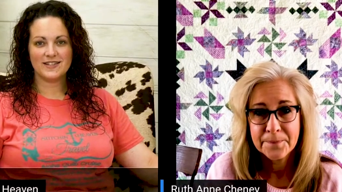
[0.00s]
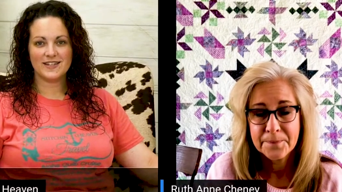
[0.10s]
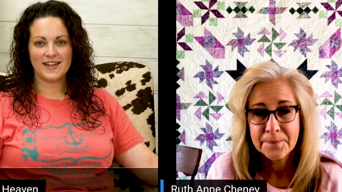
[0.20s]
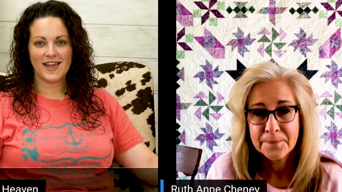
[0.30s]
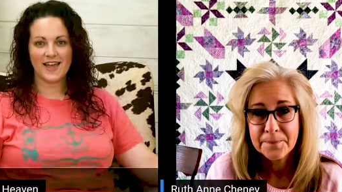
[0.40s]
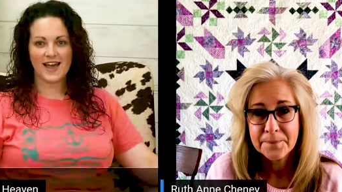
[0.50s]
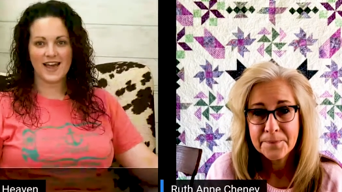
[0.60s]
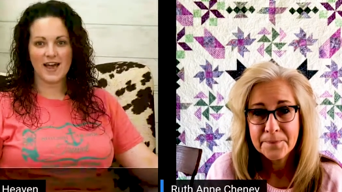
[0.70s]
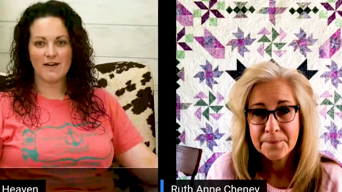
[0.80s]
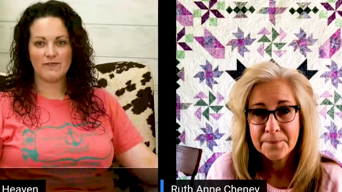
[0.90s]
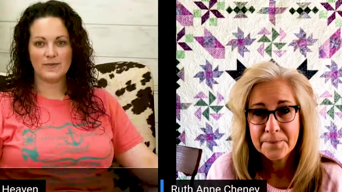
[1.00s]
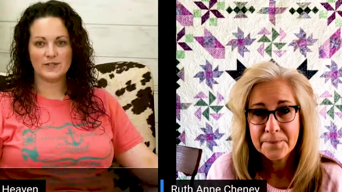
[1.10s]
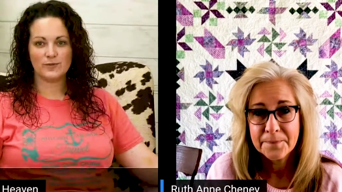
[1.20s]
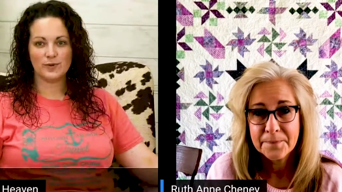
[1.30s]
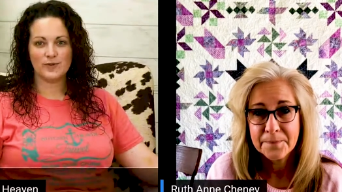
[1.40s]
Speaker 1: Today I have
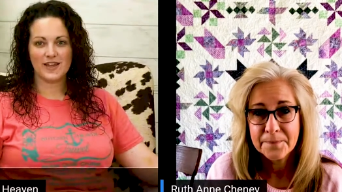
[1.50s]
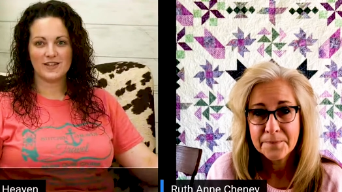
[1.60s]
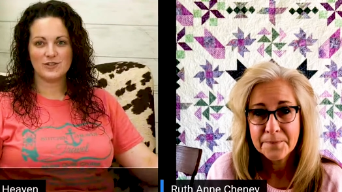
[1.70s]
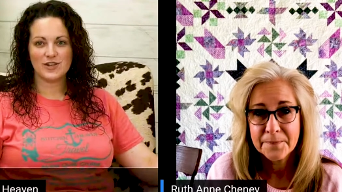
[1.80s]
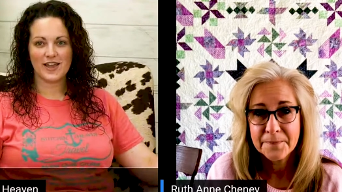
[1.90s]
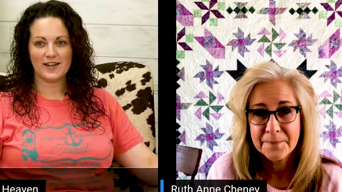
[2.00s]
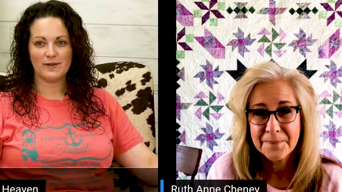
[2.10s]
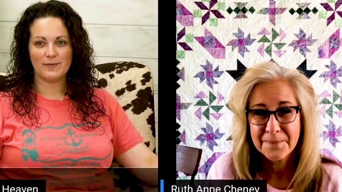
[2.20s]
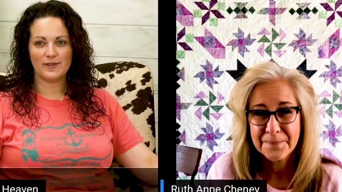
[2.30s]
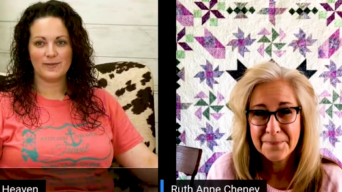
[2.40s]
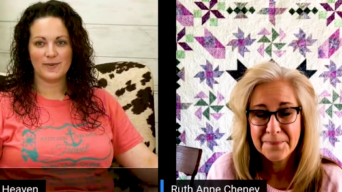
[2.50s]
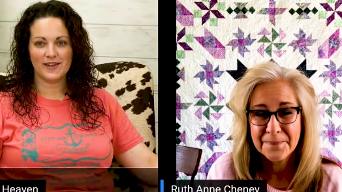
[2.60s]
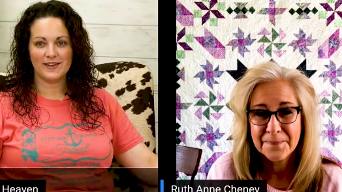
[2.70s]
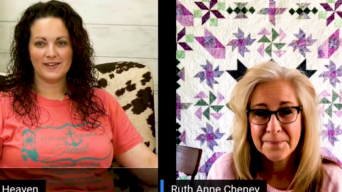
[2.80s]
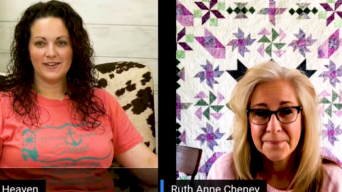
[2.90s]
Miss Ruth Anne Cheney with
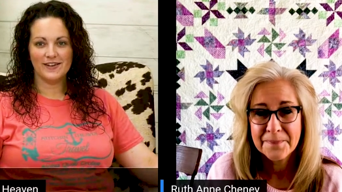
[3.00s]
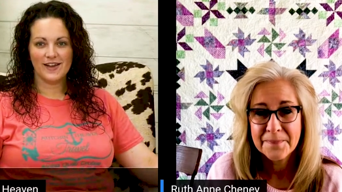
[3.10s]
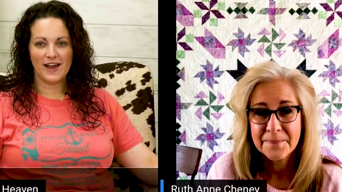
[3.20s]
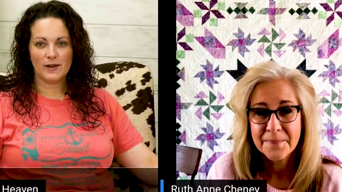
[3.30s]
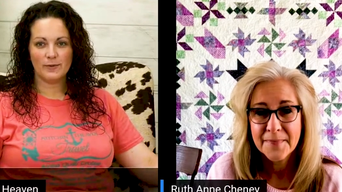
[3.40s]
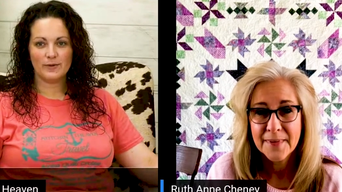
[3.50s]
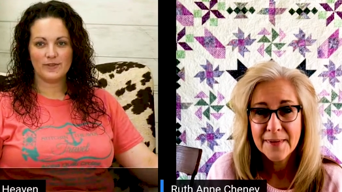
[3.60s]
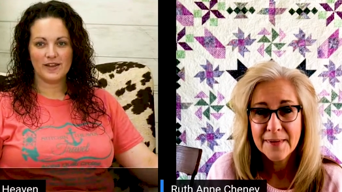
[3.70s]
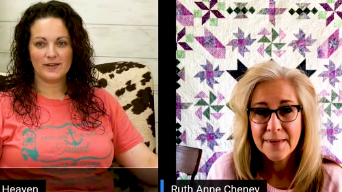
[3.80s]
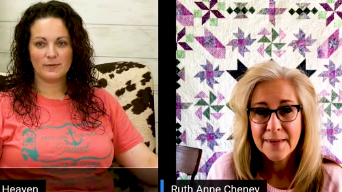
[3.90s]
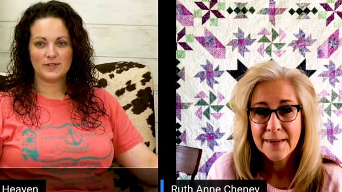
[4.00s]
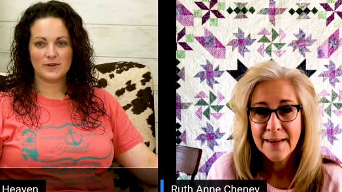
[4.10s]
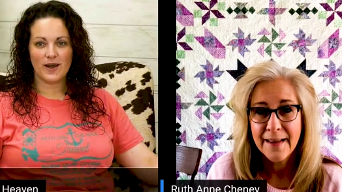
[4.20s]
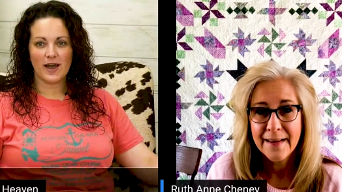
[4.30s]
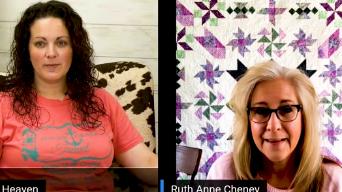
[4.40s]
me. Hi Ruth Anne, we're
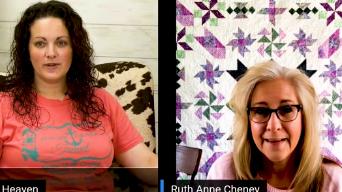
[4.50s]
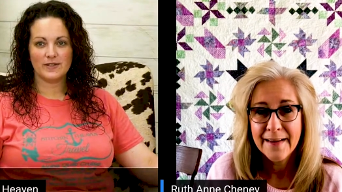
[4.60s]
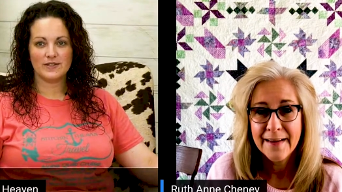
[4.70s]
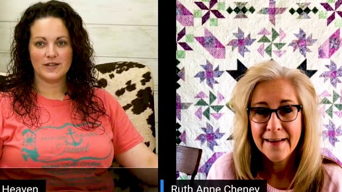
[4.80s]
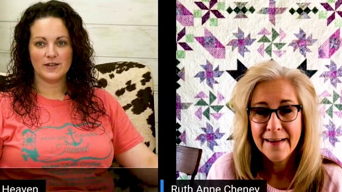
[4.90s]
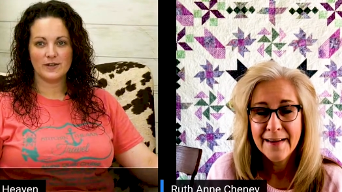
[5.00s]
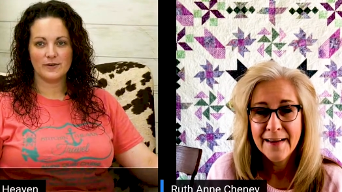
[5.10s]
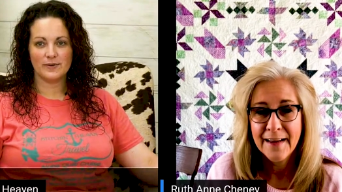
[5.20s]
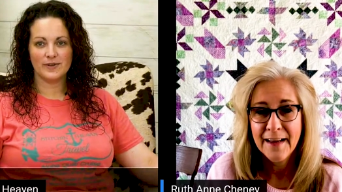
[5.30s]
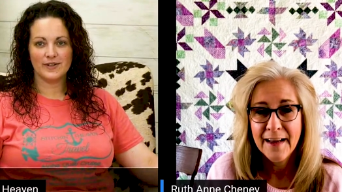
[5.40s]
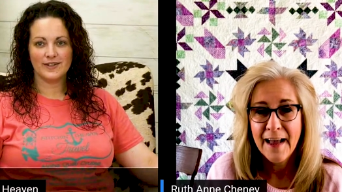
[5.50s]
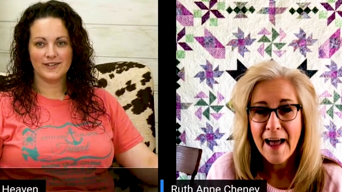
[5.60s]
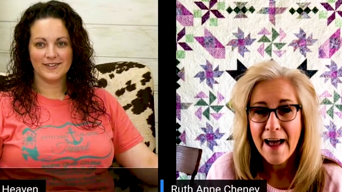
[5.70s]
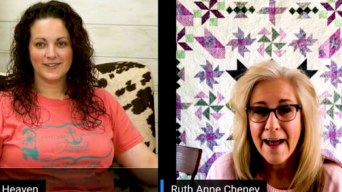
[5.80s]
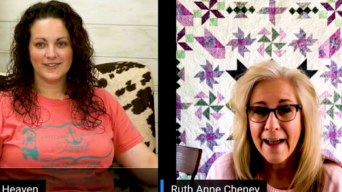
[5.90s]
so happy to see you.
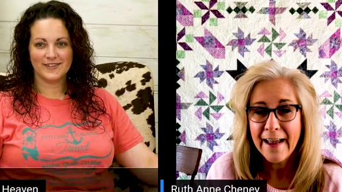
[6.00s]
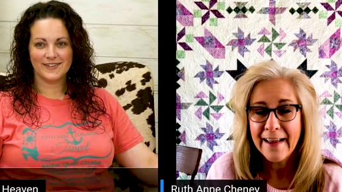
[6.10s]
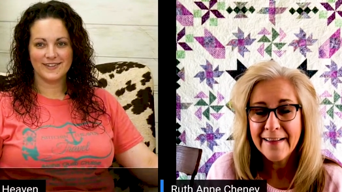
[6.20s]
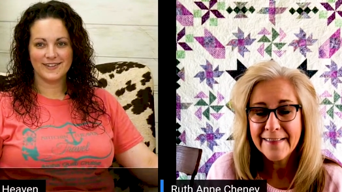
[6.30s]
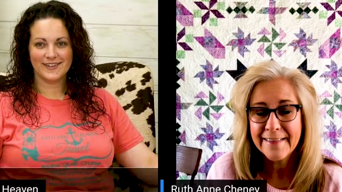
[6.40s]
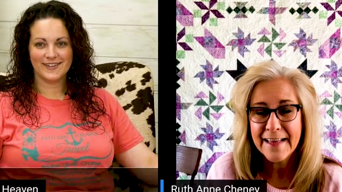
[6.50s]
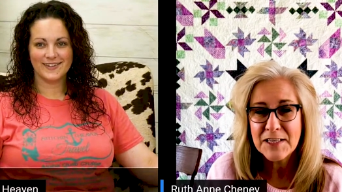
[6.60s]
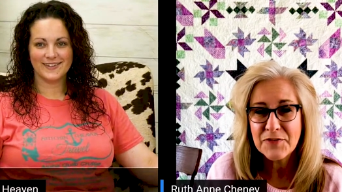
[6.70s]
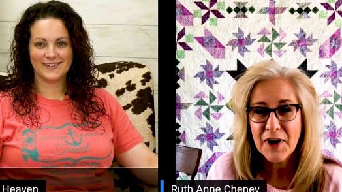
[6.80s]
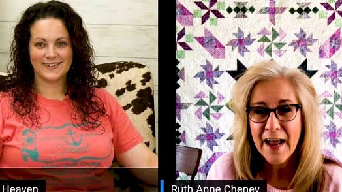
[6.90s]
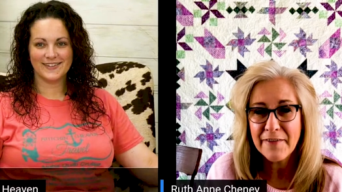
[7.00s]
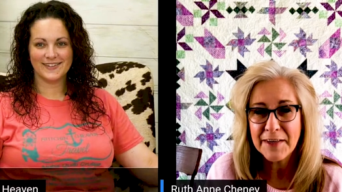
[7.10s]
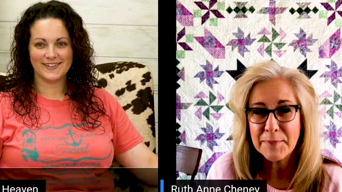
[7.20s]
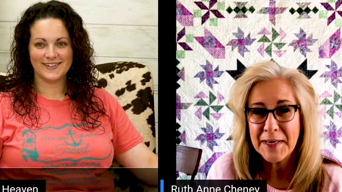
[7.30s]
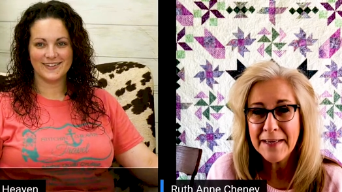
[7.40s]
Speaker 2: Hi, thanks for
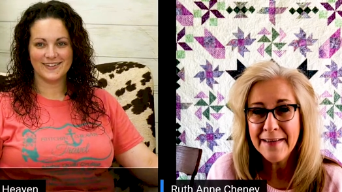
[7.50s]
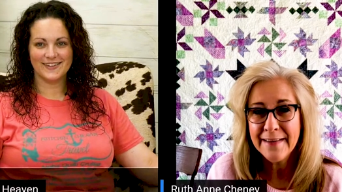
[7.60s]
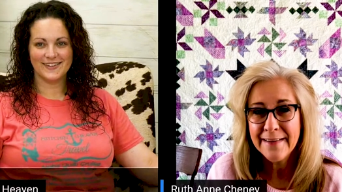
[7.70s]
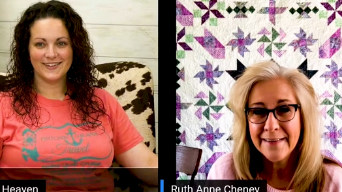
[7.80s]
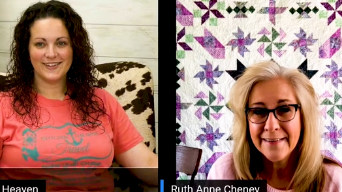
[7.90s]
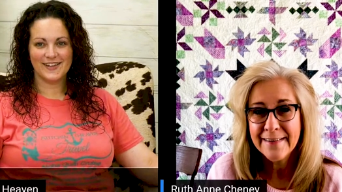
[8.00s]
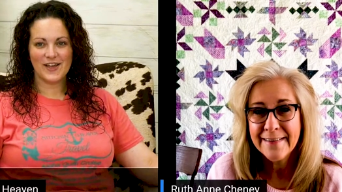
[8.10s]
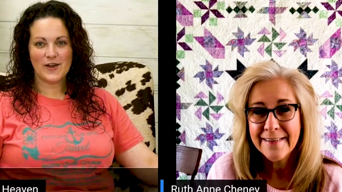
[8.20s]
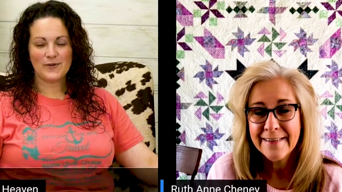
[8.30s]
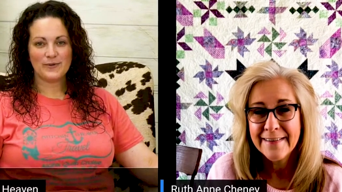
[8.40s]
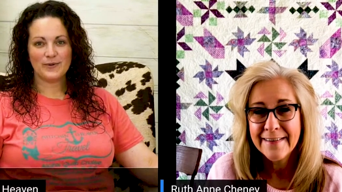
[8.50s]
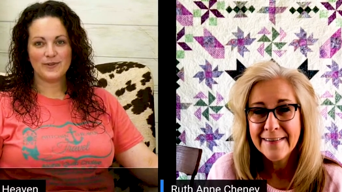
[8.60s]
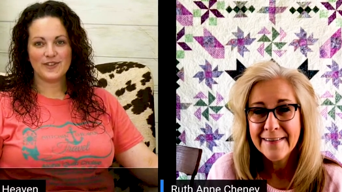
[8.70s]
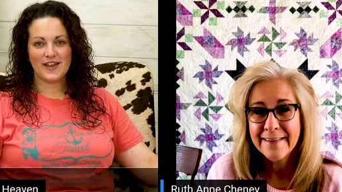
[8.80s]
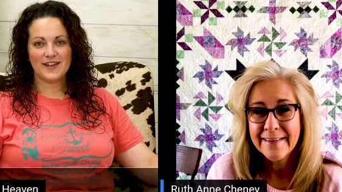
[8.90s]
having me.
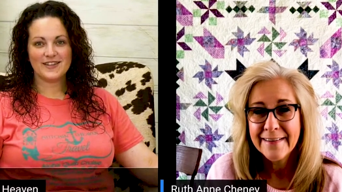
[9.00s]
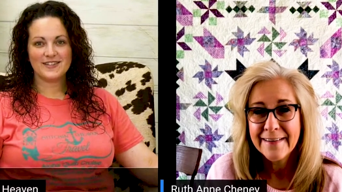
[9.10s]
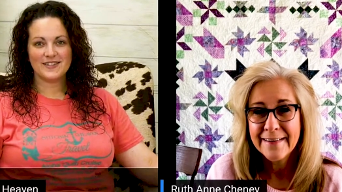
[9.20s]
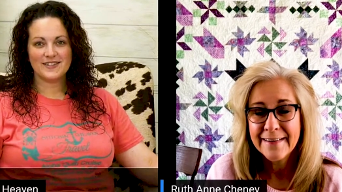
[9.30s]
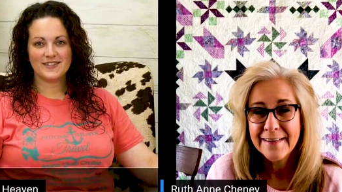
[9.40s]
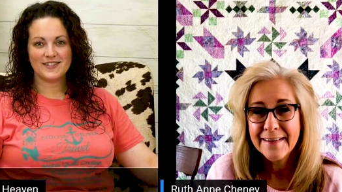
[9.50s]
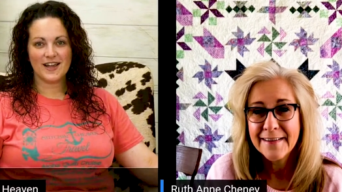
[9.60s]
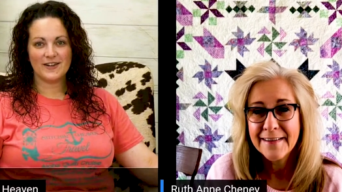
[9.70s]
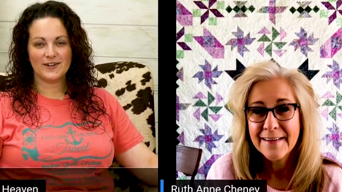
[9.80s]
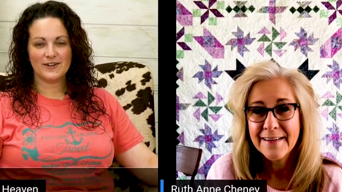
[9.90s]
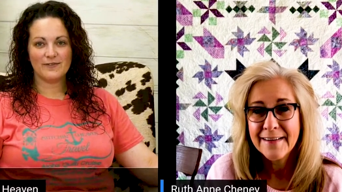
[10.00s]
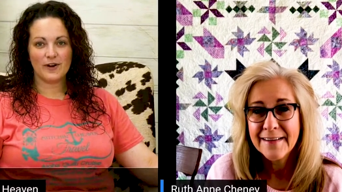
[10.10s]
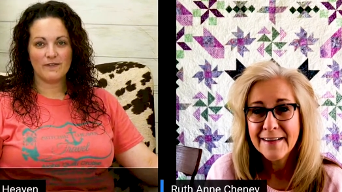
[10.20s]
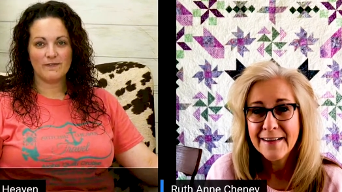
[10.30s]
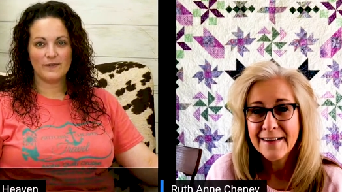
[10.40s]
Speaker 1: Ruth Anne is the designer of
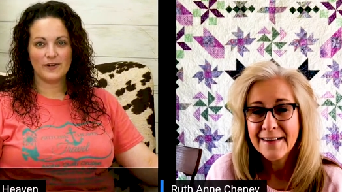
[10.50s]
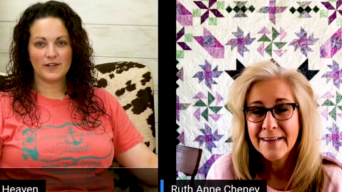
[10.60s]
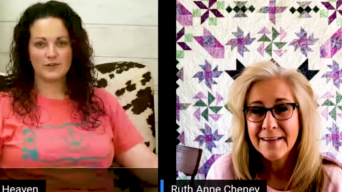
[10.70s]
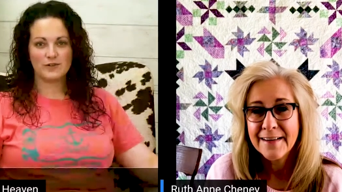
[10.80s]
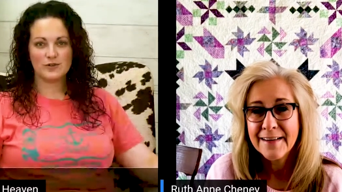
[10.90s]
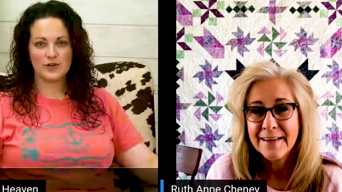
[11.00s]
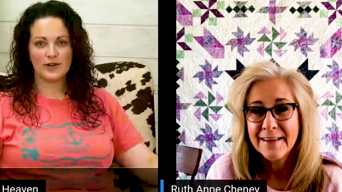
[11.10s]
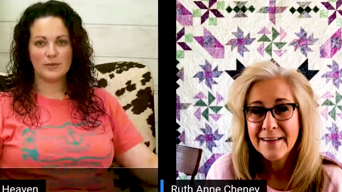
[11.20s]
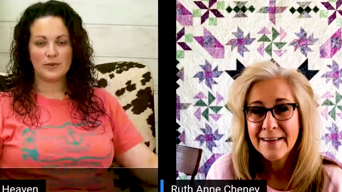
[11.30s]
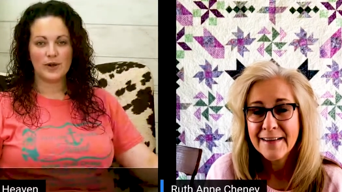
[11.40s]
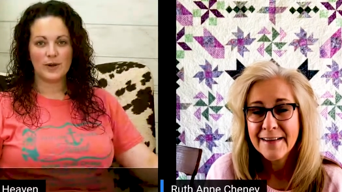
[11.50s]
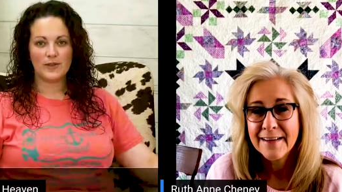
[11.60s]
our Foothills Trail Block